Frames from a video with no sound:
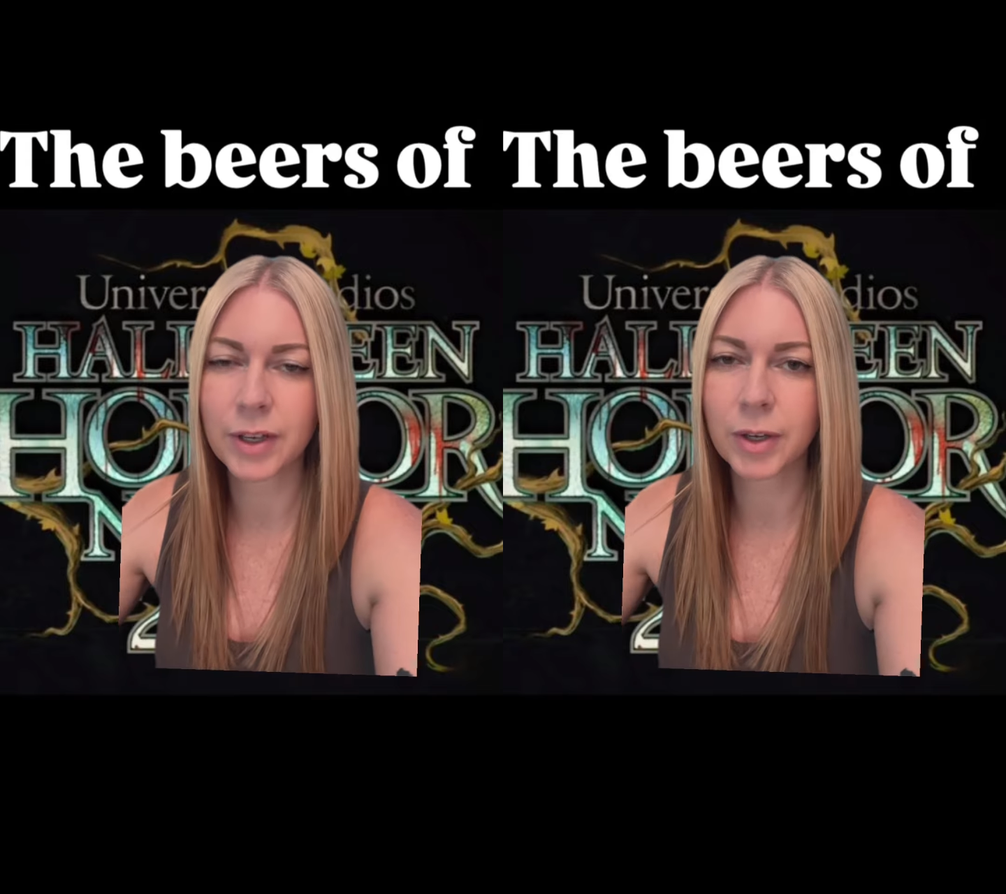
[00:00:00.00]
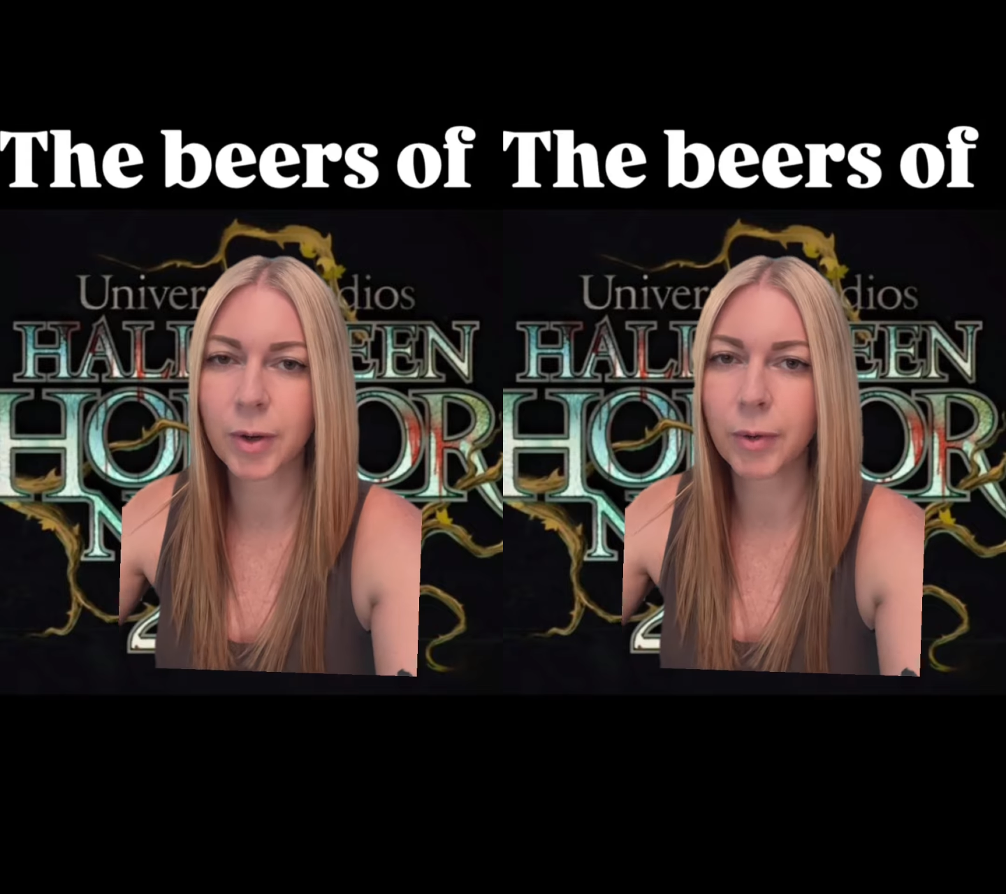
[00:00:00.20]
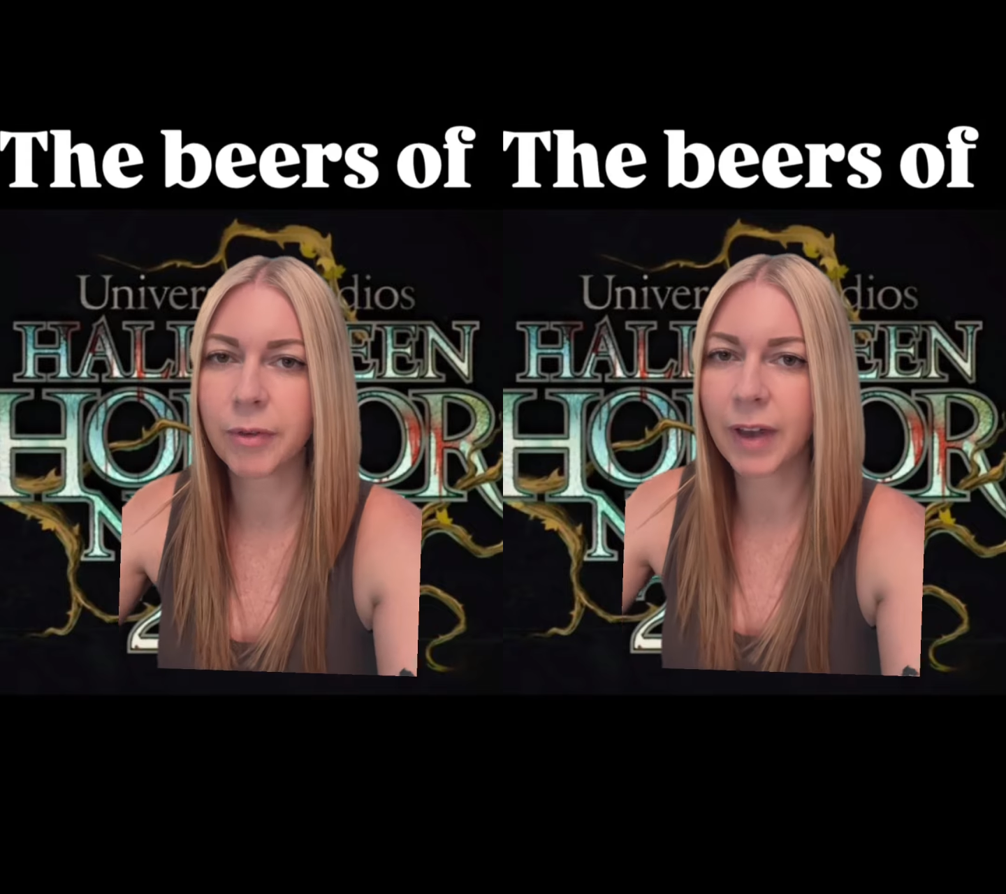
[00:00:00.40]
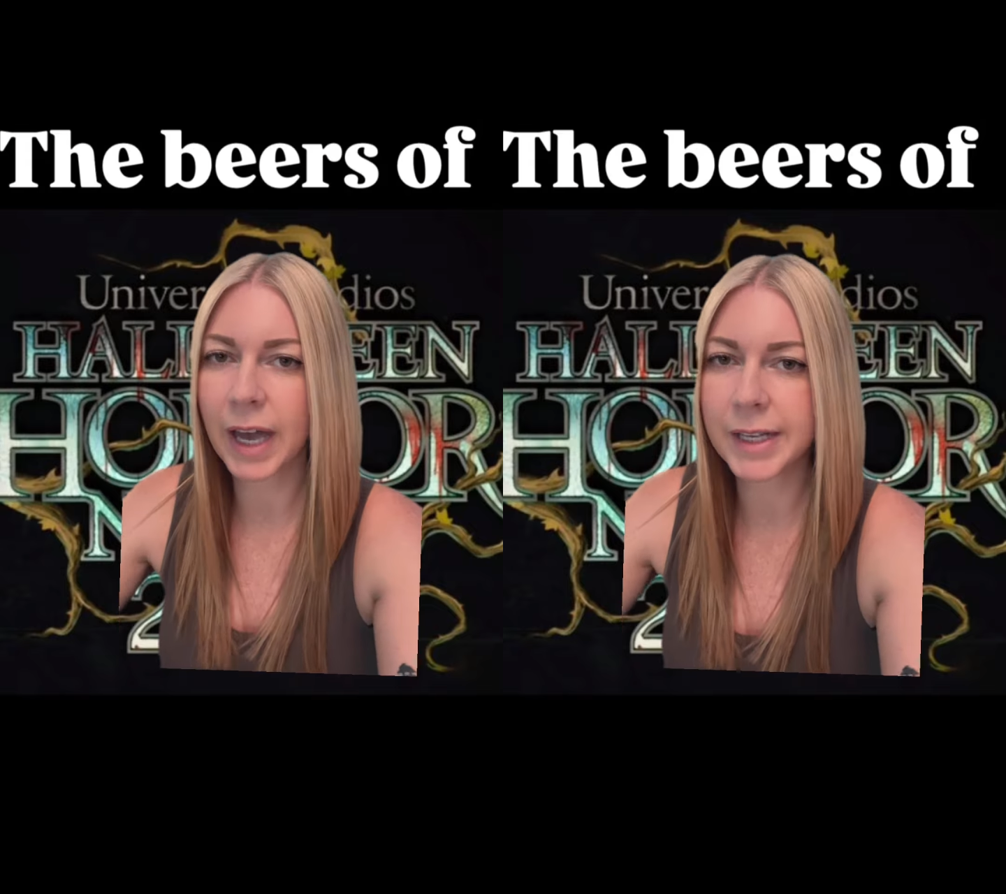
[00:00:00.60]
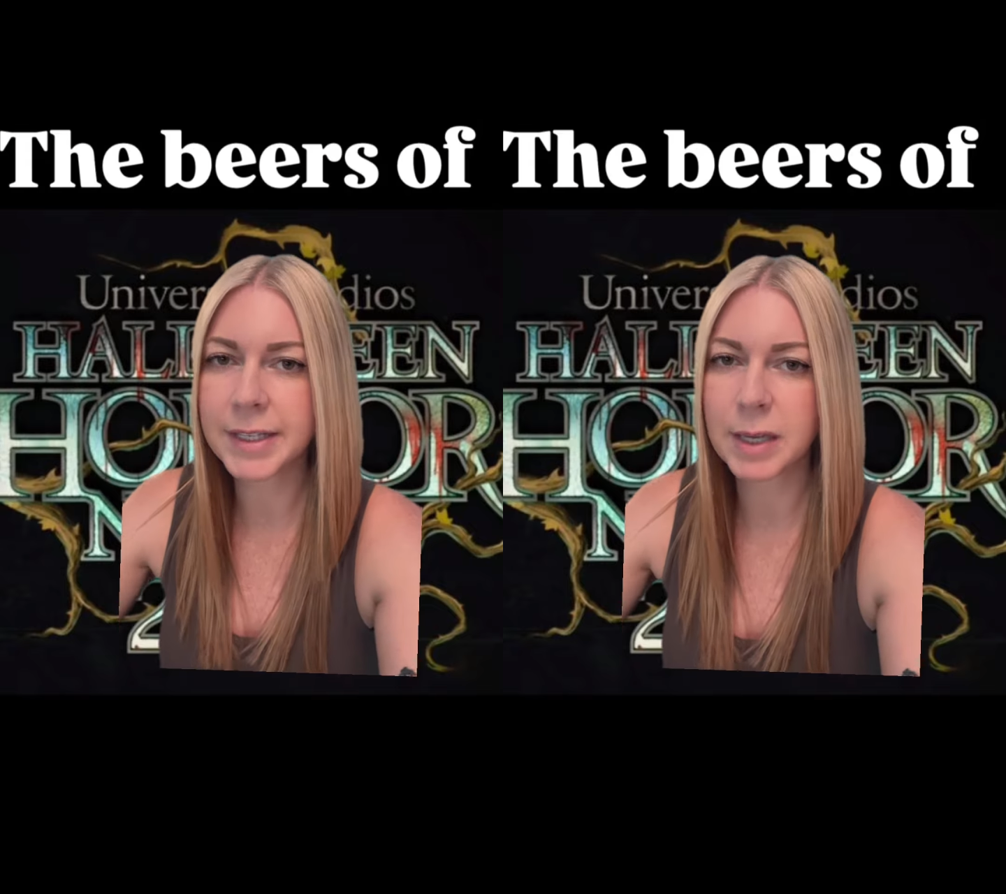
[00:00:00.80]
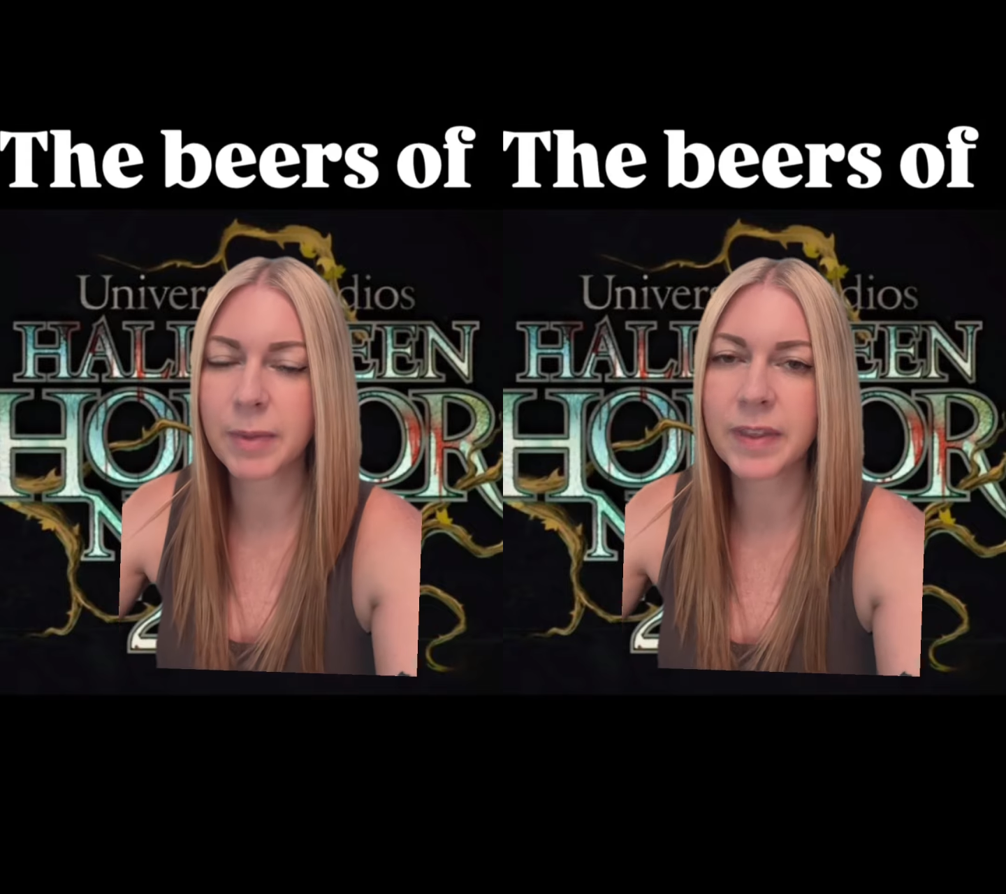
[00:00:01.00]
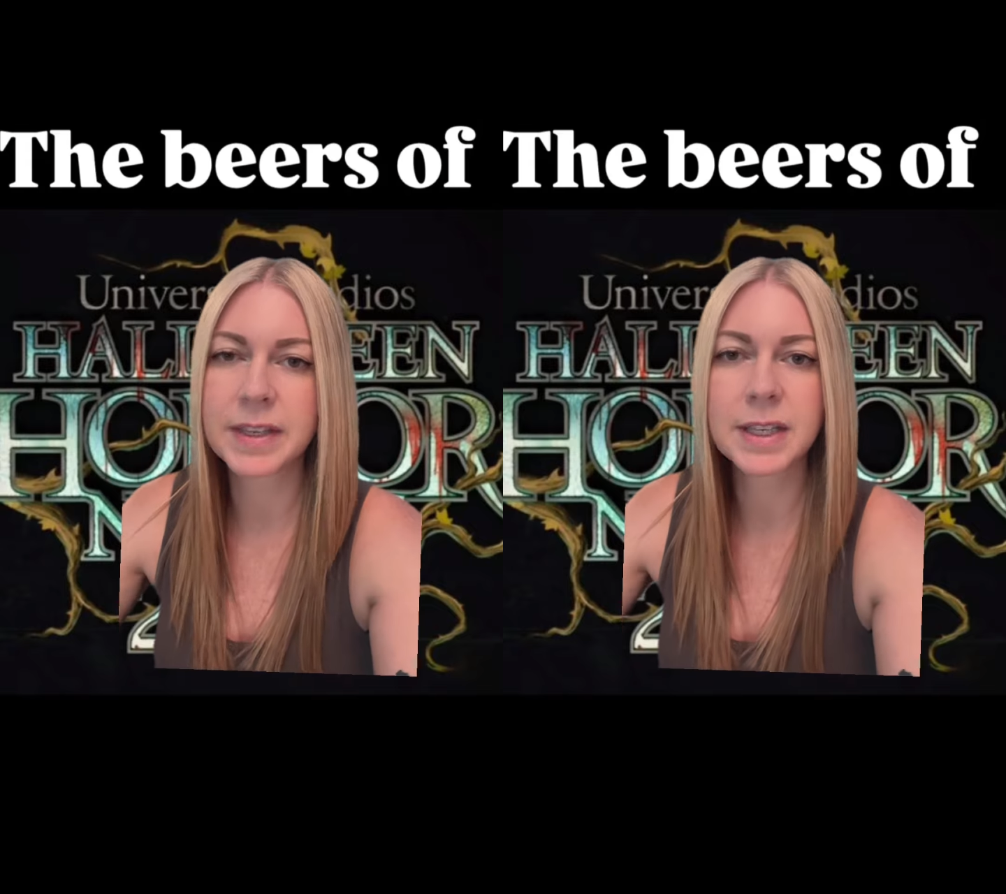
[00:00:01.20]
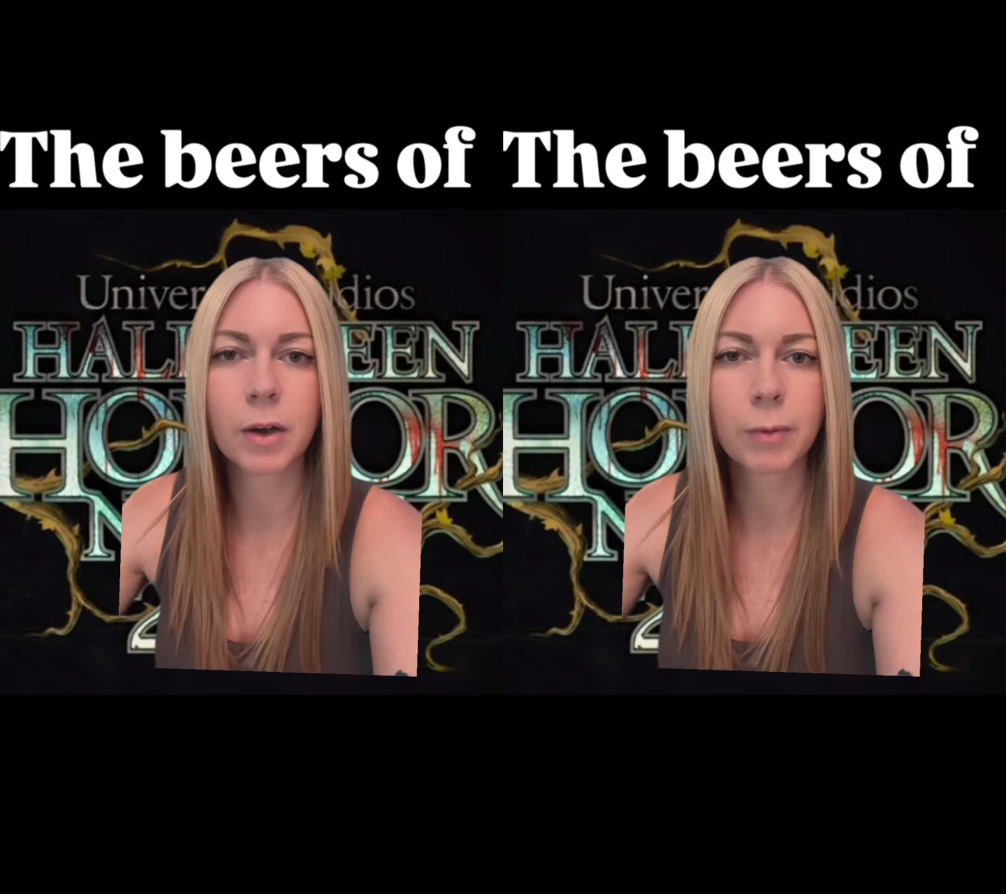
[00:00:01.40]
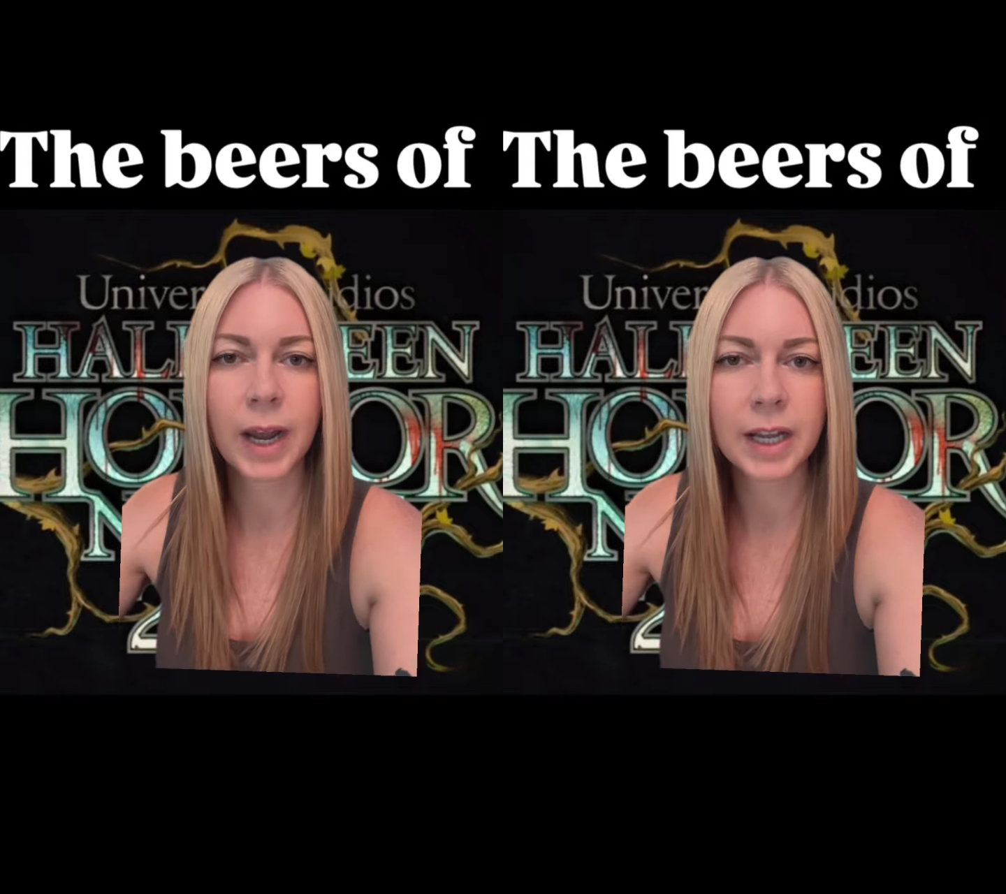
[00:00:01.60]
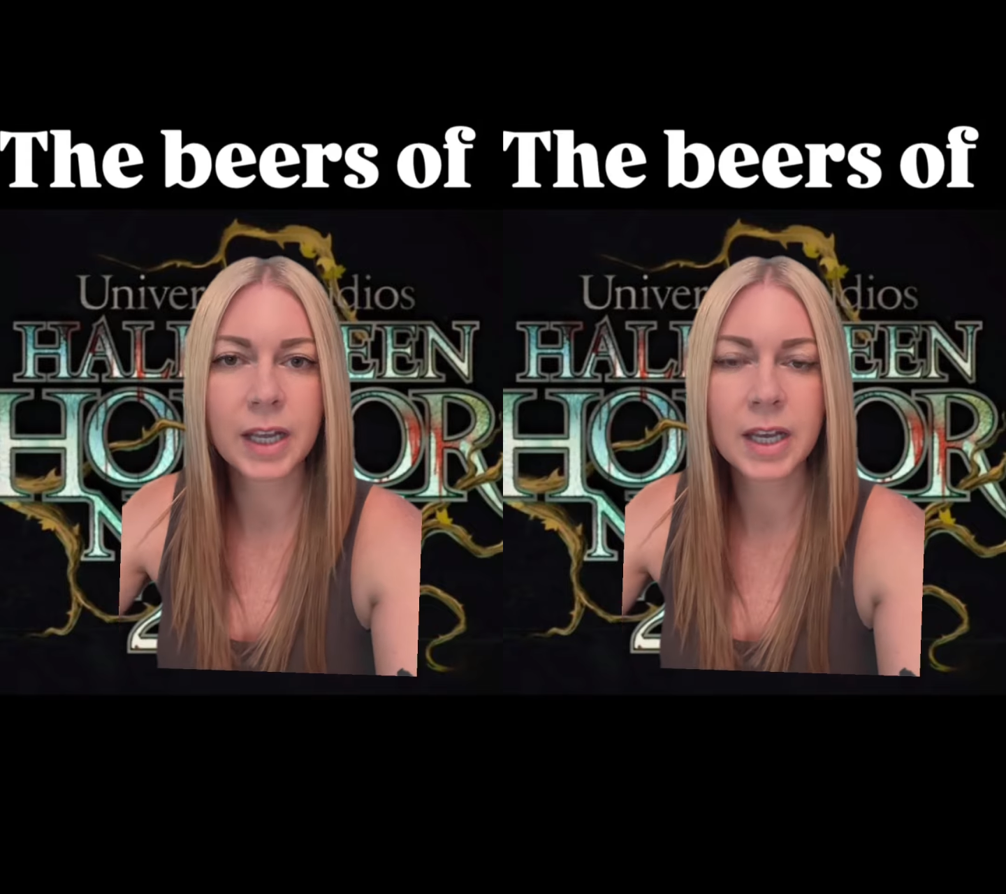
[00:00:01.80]
you who have had some of these
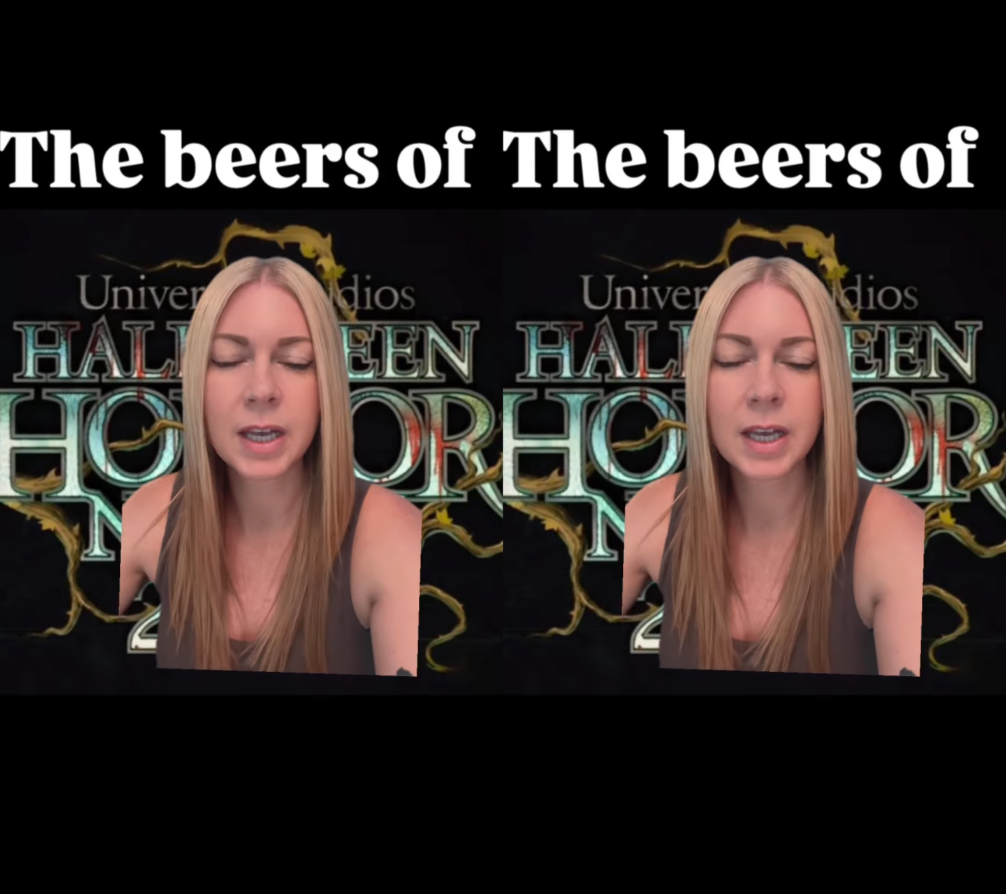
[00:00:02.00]
already,